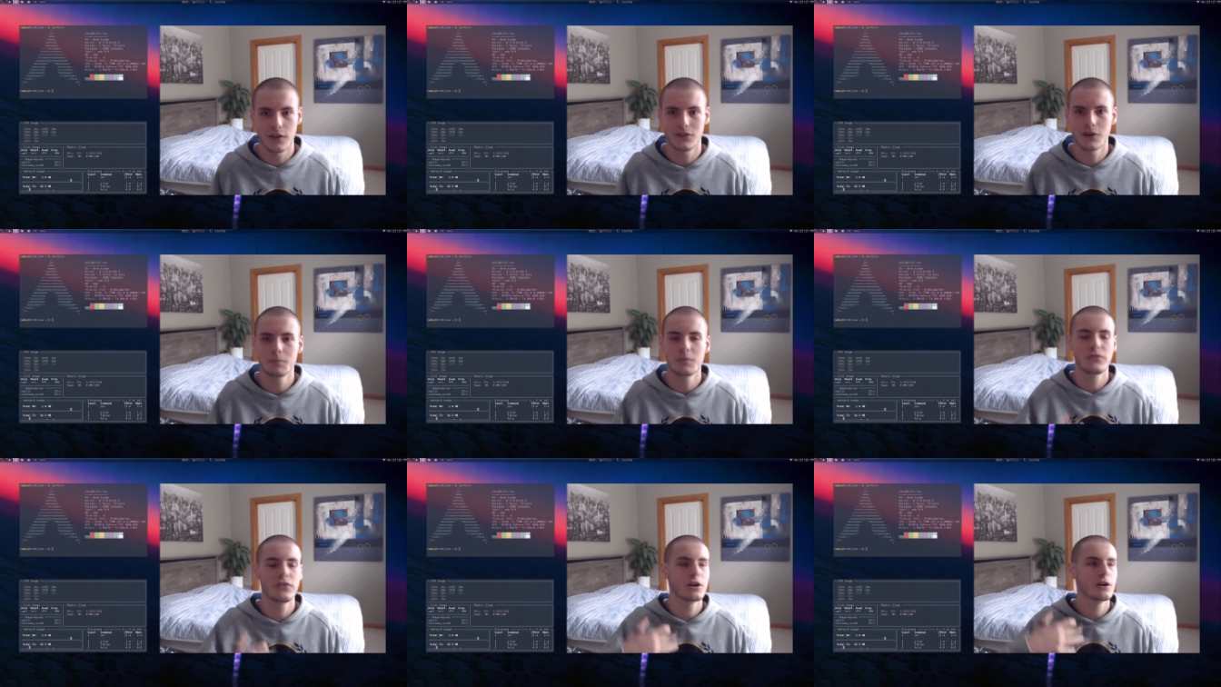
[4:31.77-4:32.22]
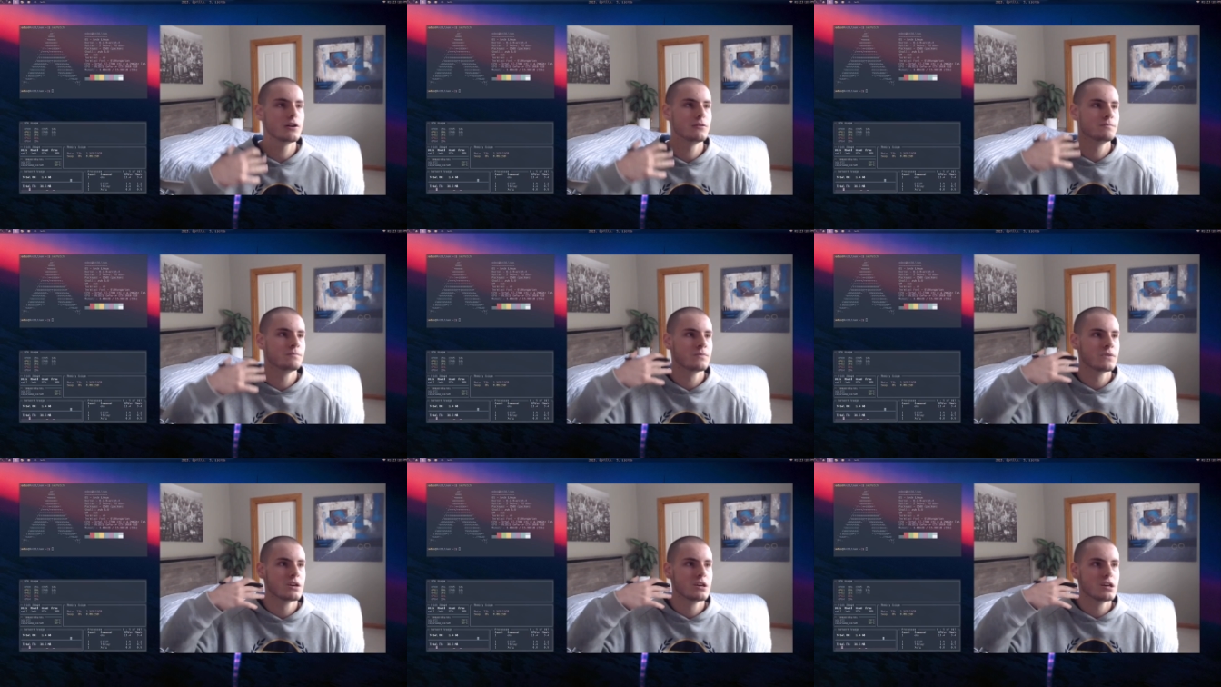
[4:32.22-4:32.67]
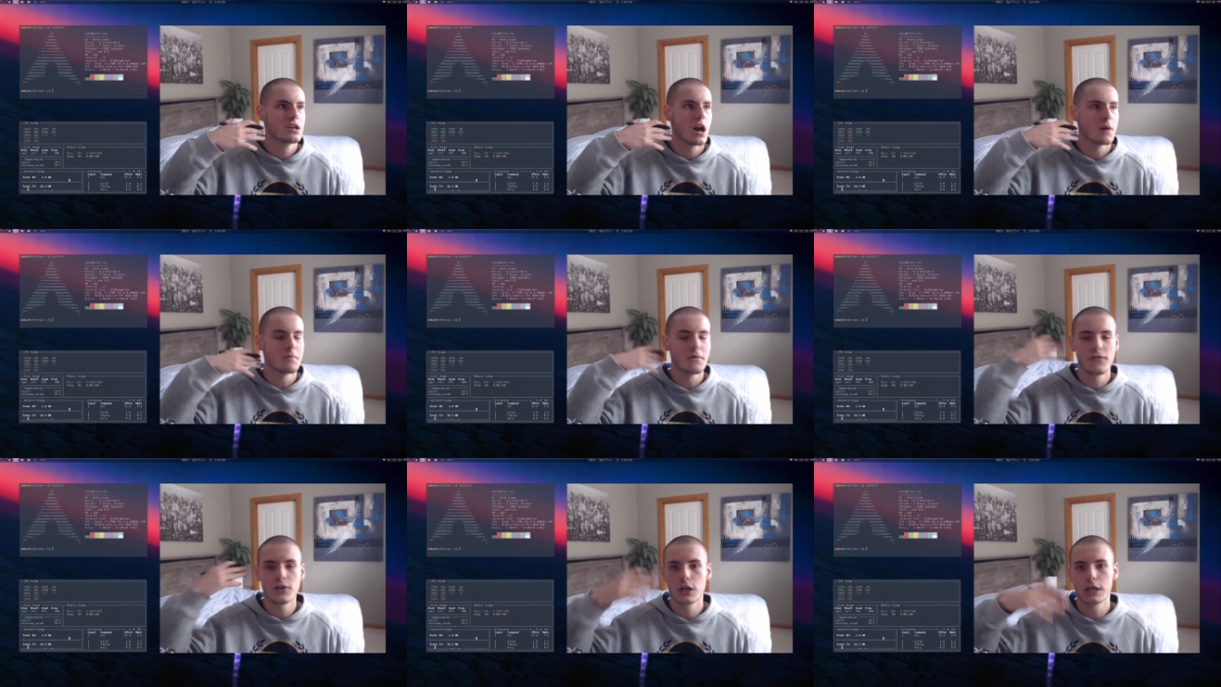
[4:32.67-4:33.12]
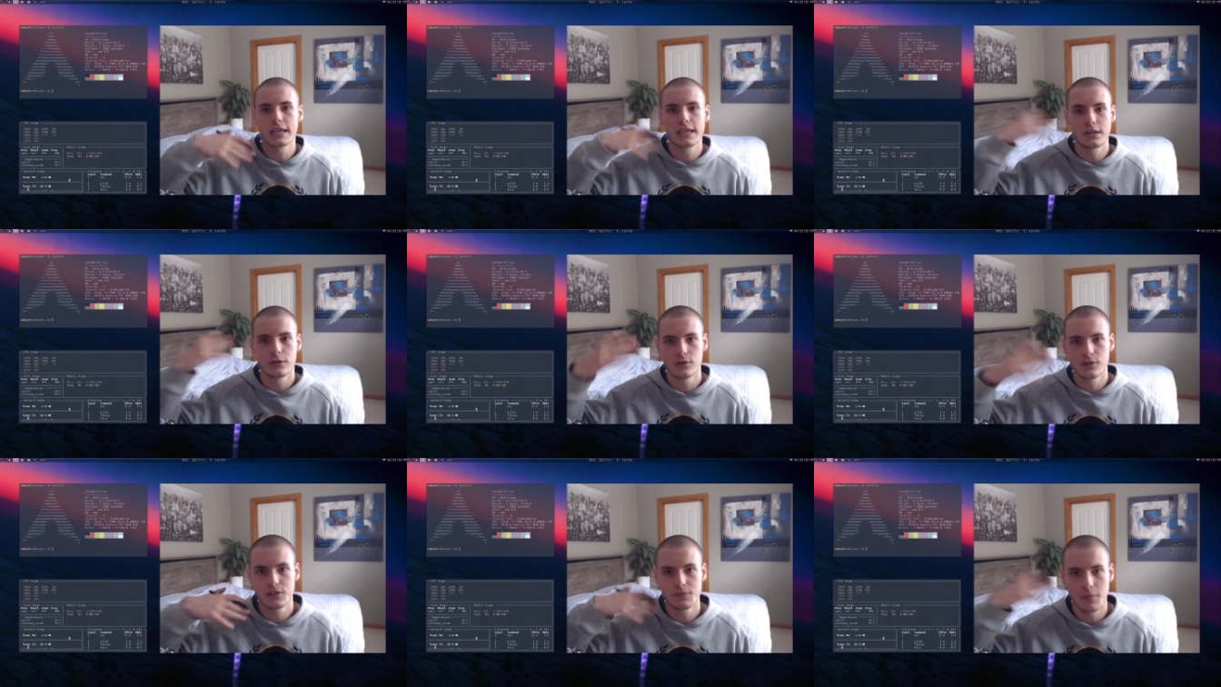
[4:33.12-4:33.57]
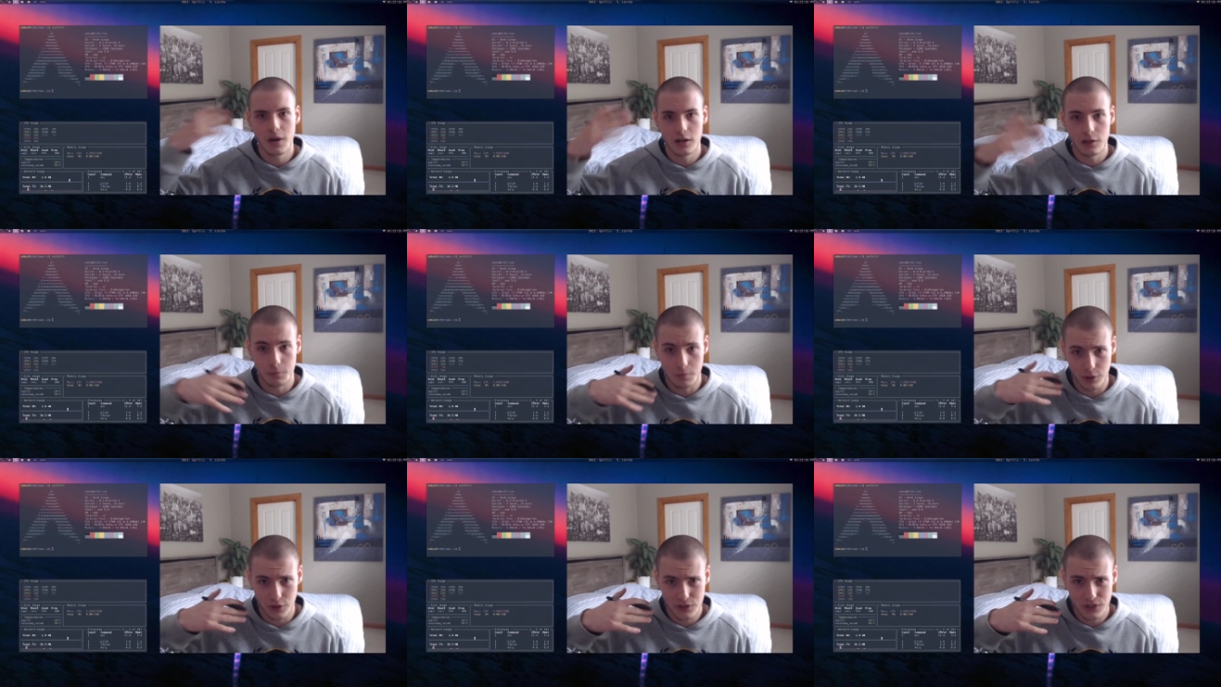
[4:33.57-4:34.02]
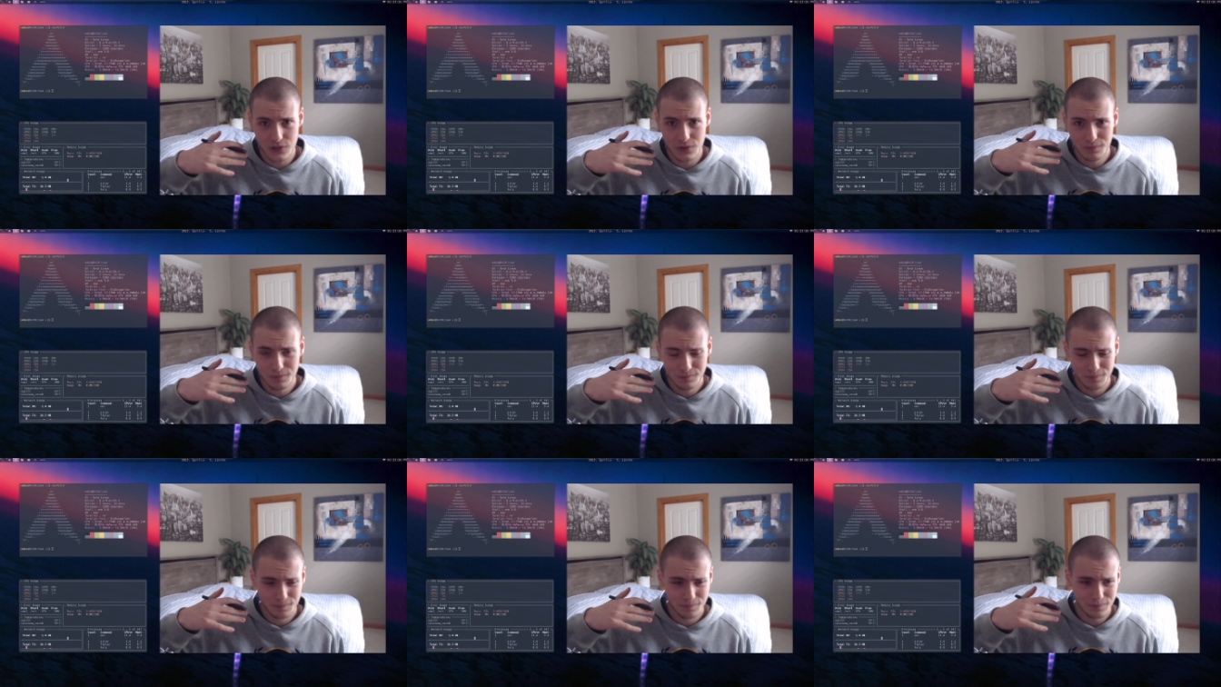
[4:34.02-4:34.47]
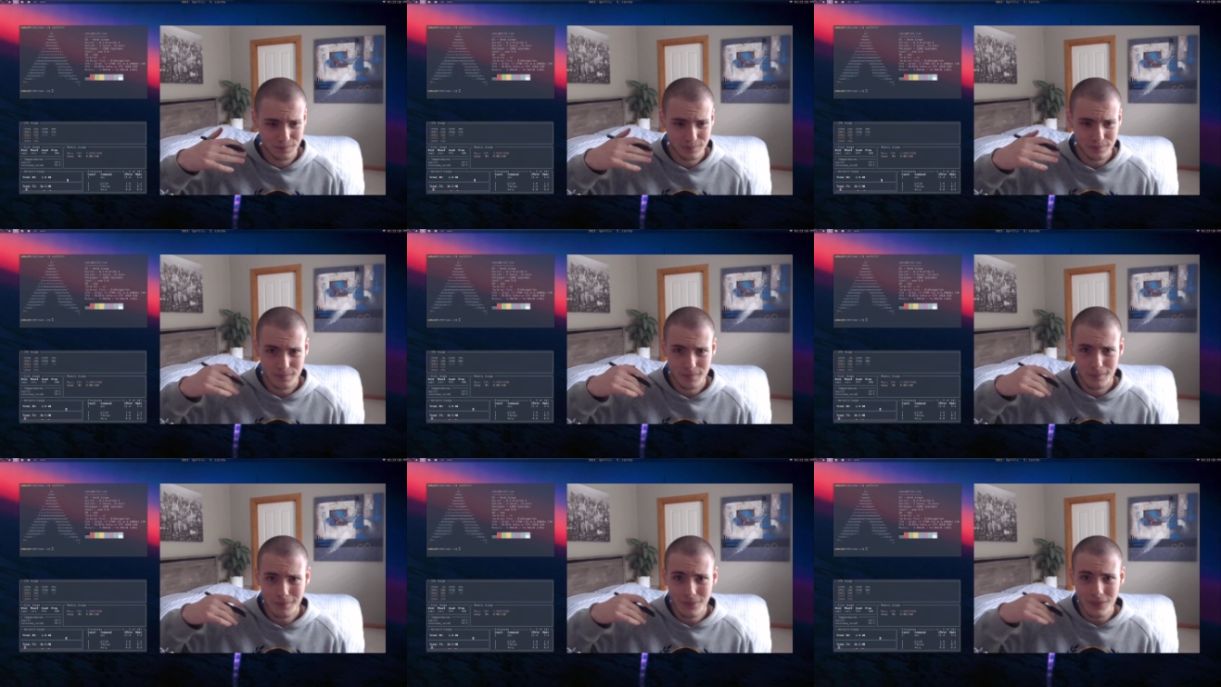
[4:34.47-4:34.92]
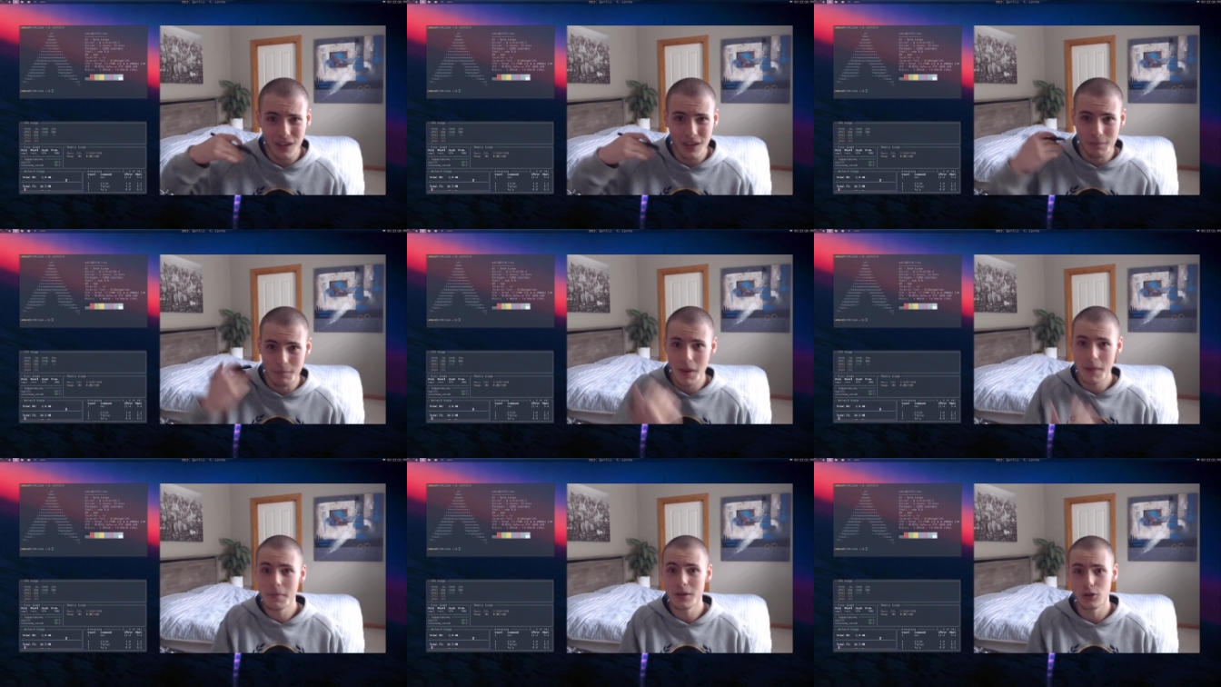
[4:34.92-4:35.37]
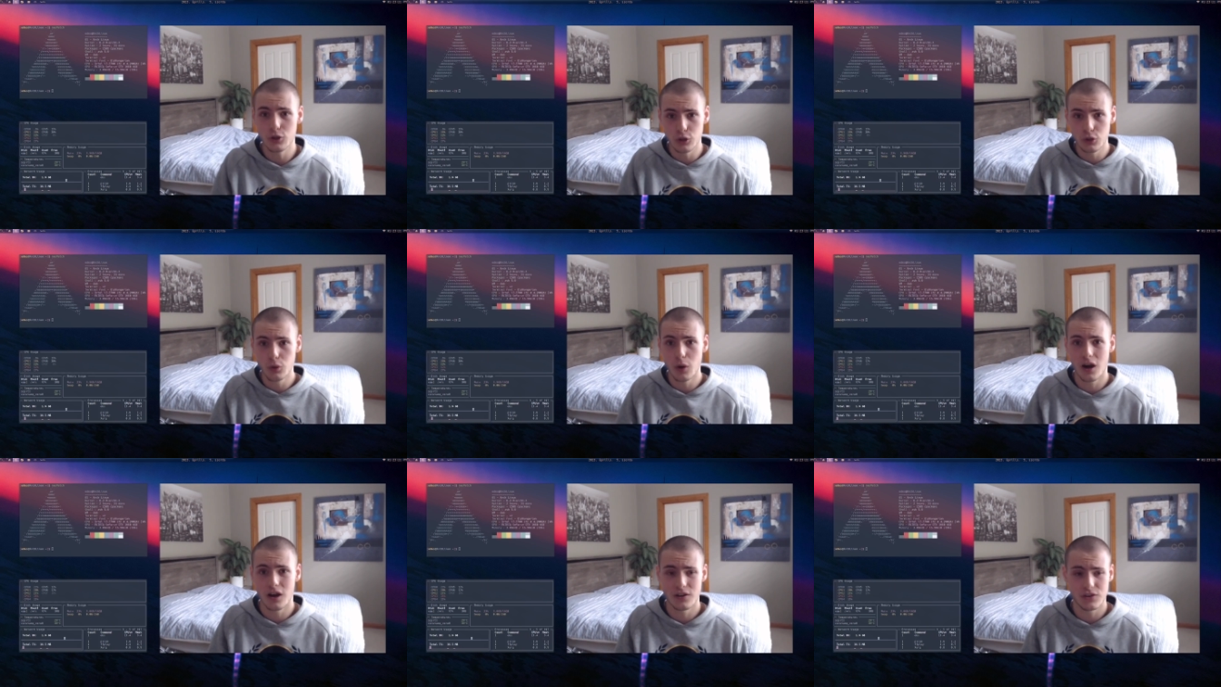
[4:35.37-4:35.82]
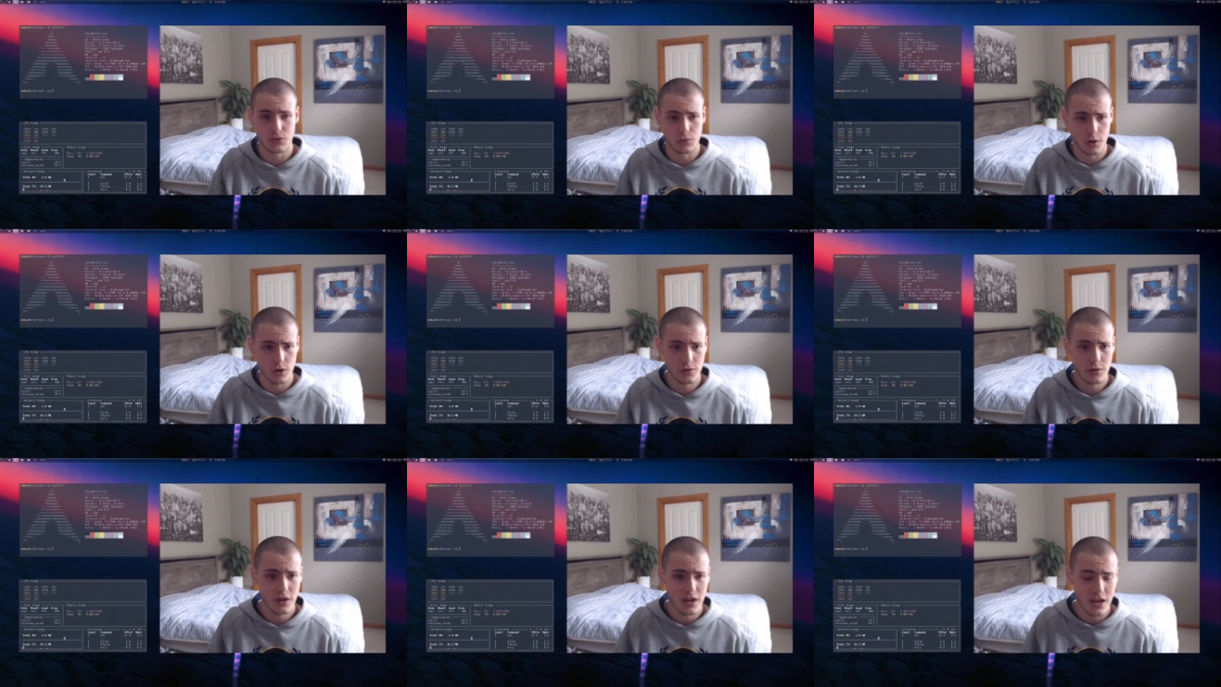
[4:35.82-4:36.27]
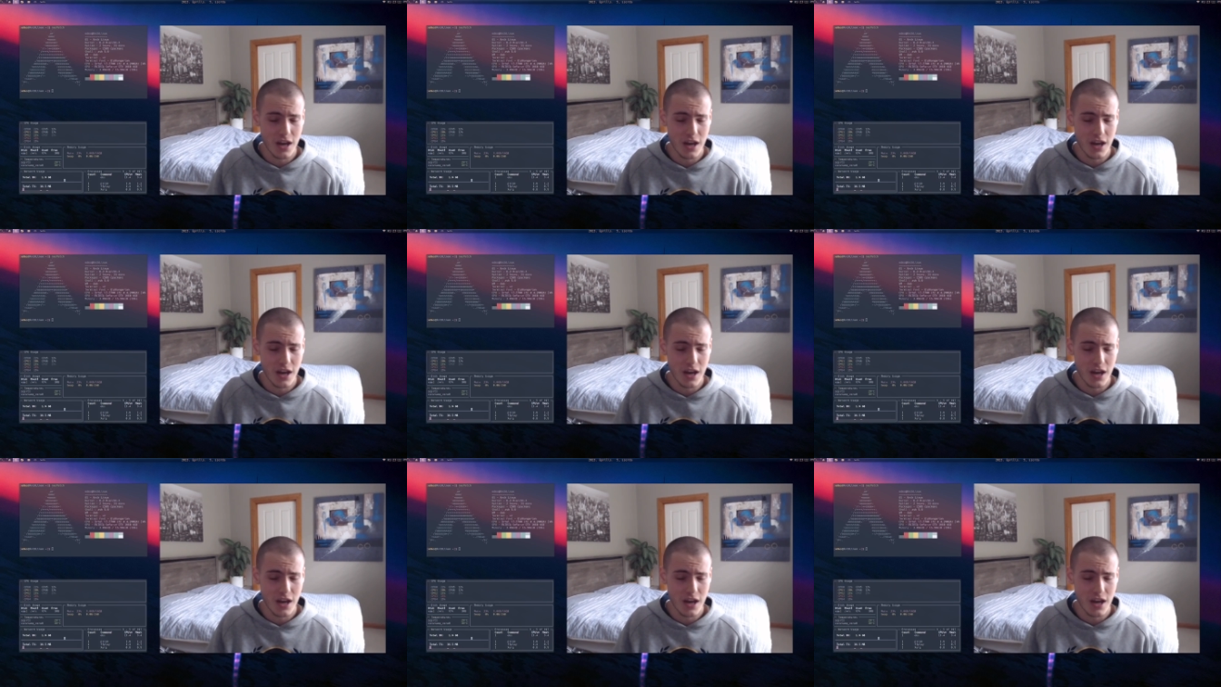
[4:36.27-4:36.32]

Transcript: I'm a very I'm a very curious minded person maybe you are as well.